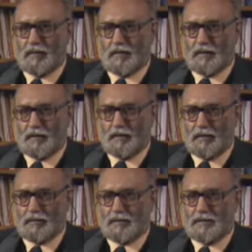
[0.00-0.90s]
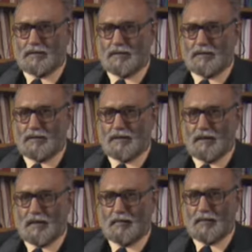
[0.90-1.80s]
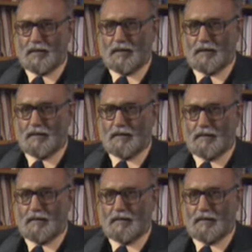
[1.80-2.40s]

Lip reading: technologist, had been